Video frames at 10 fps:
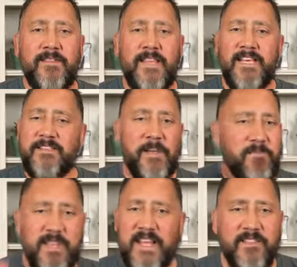It's
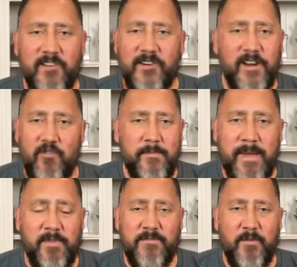something that they're going to
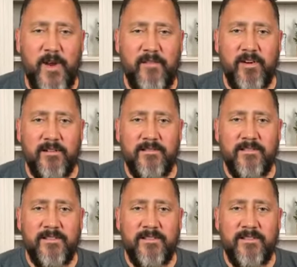remember forever.